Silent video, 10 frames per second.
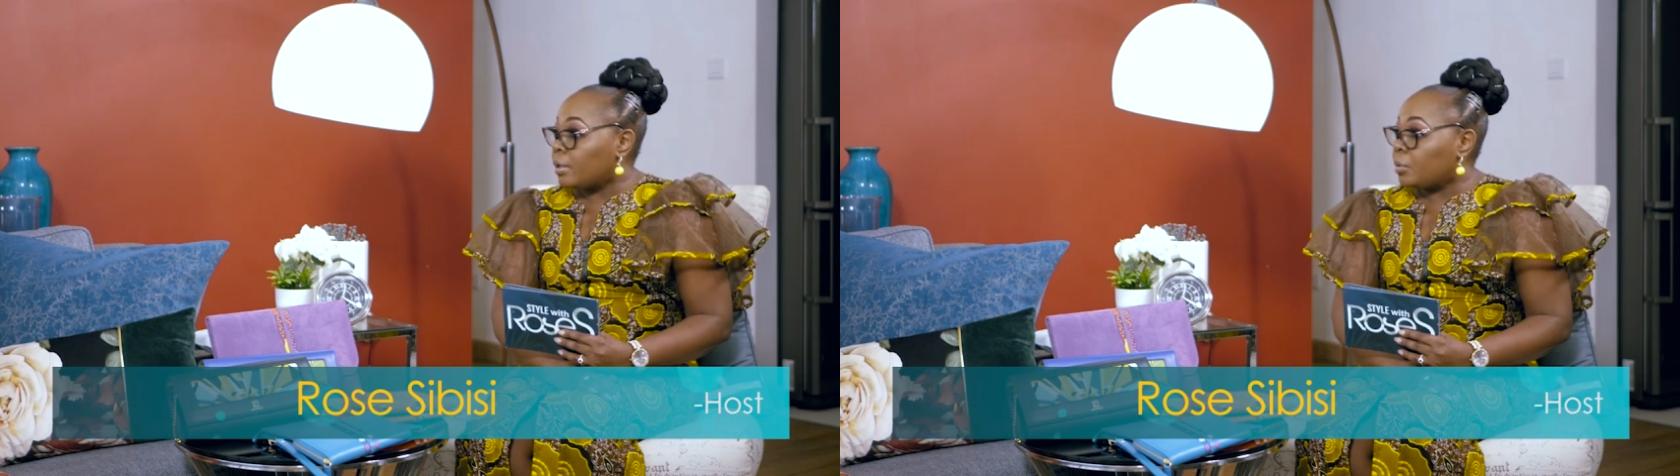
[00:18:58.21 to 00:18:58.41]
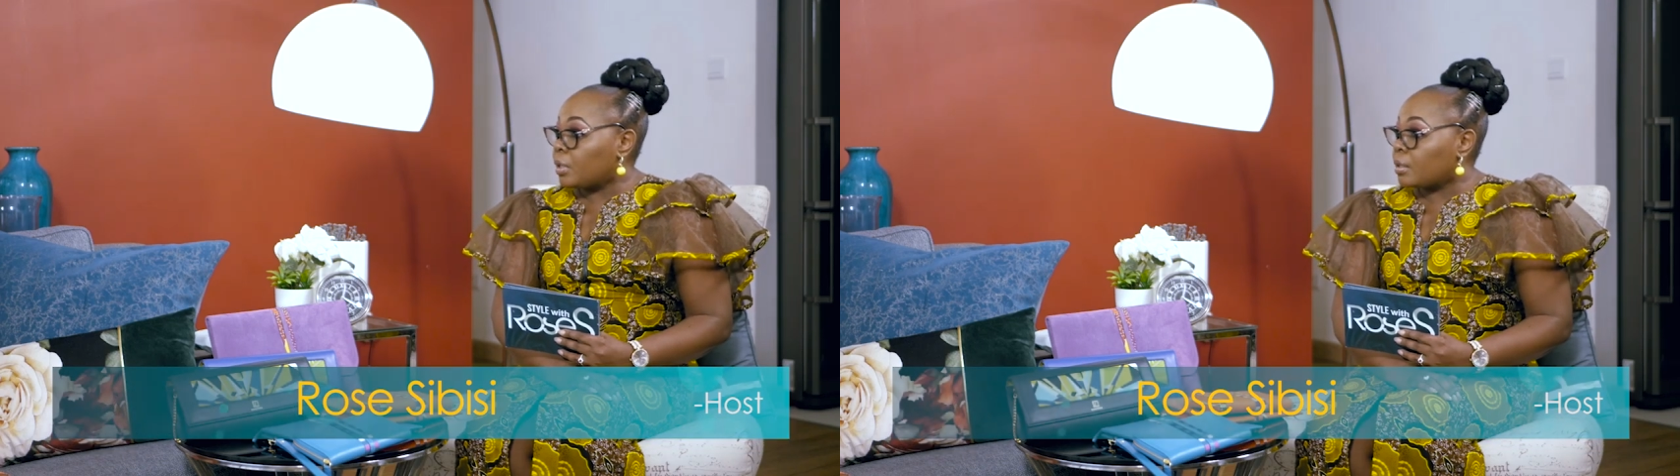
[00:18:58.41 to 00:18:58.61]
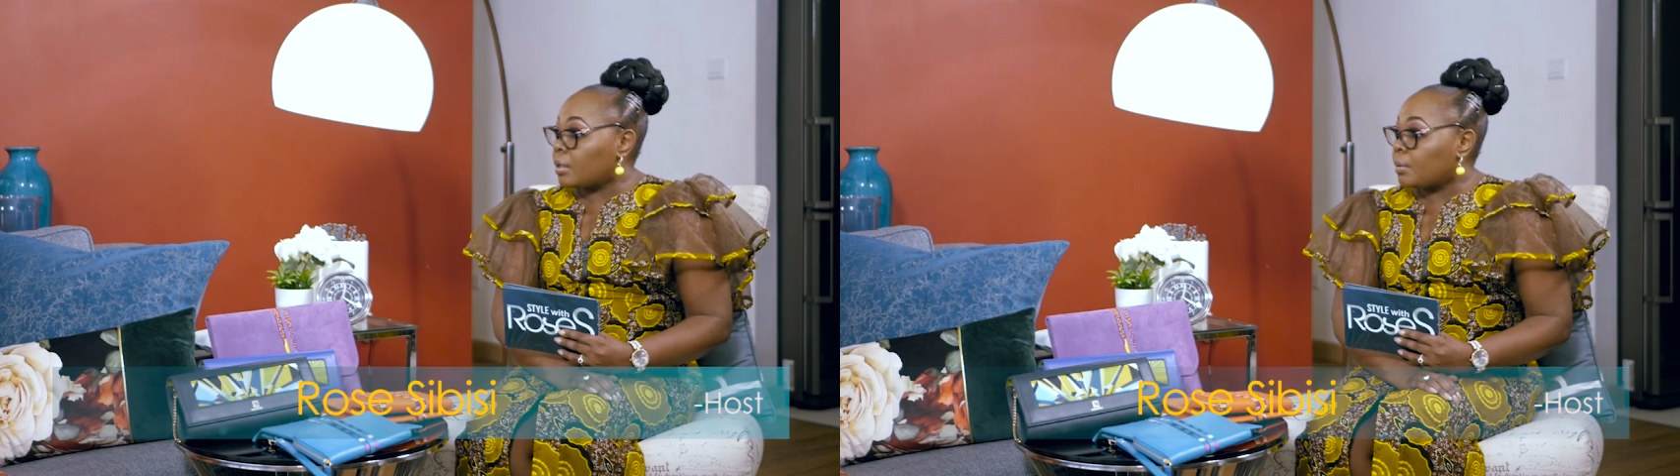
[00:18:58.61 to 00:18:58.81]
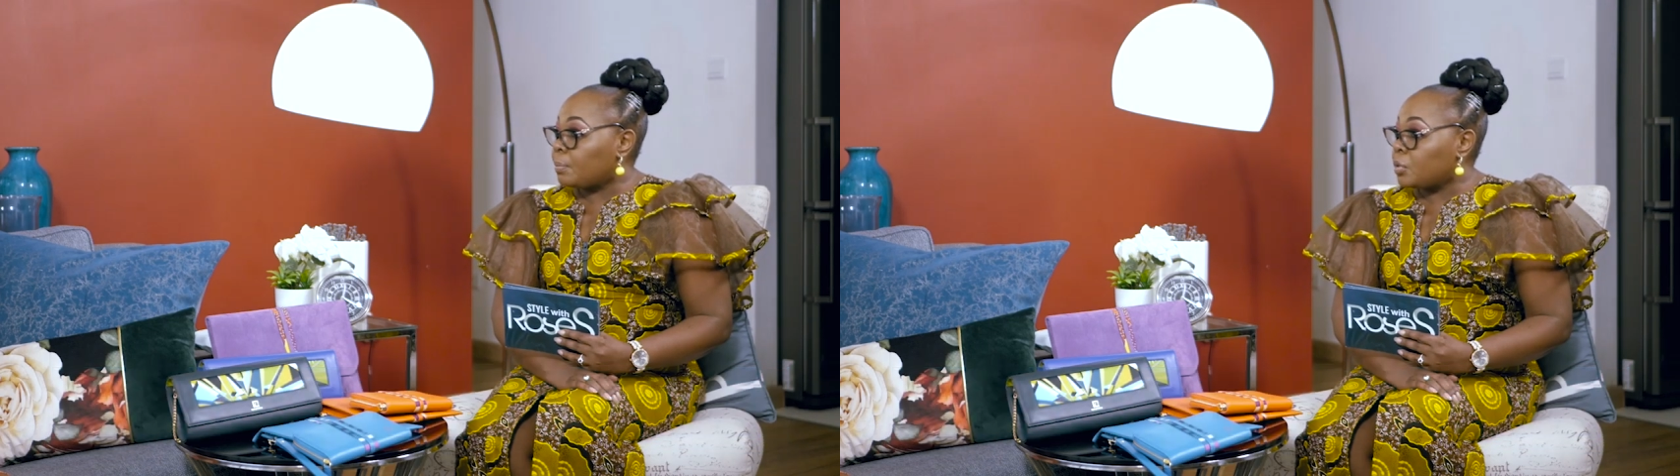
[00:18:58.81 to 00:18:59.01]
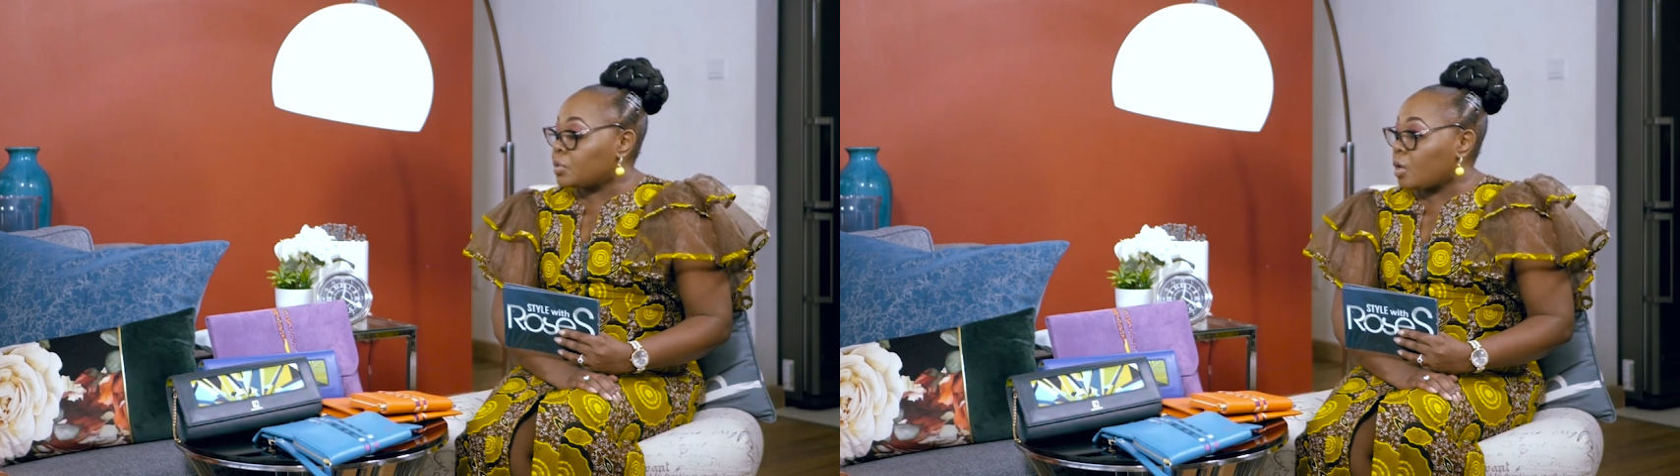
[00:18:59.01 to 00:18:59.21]
with
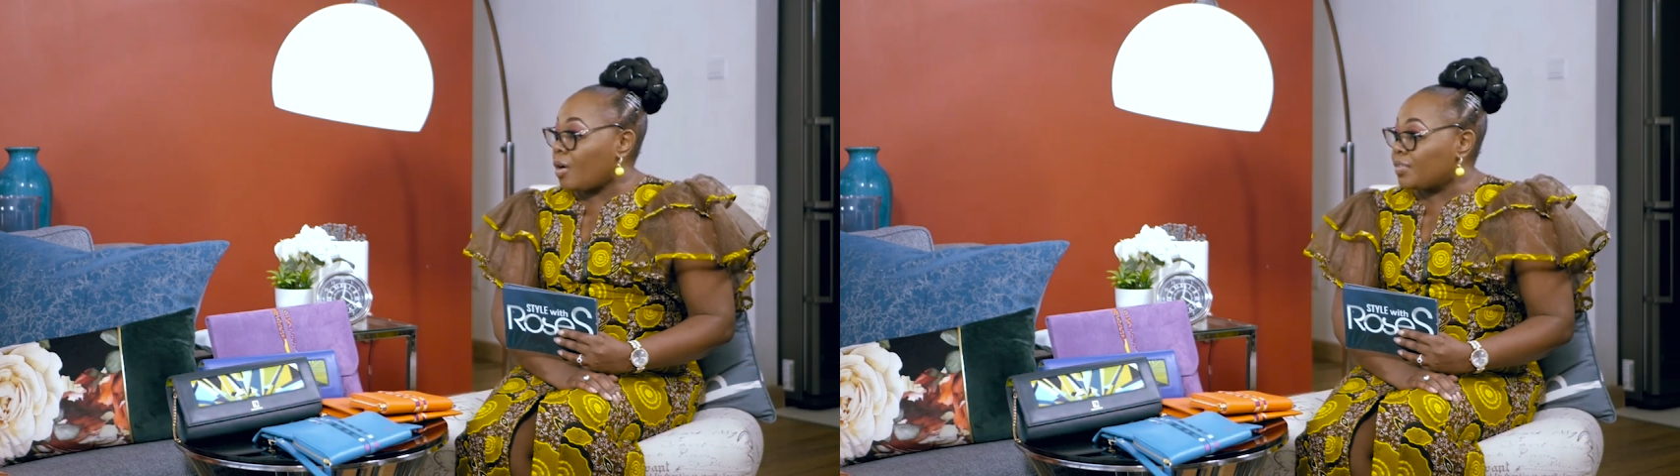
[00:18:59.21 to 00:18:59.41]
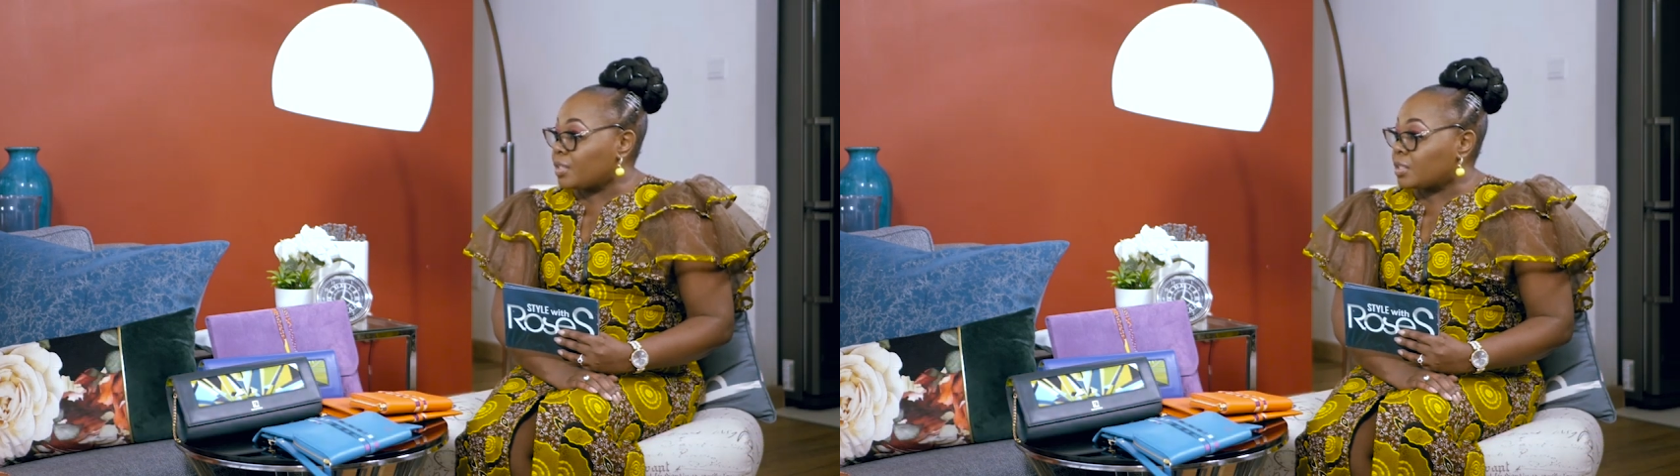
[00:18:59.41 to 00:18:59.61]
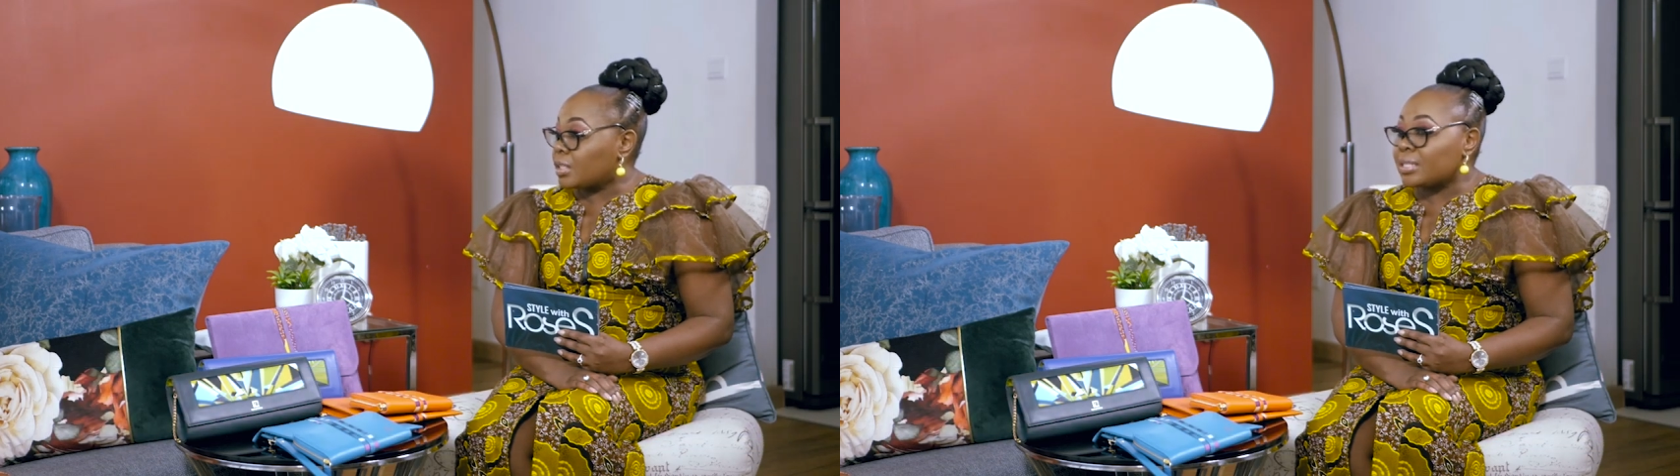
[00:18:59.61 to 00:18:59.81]
post-COVID,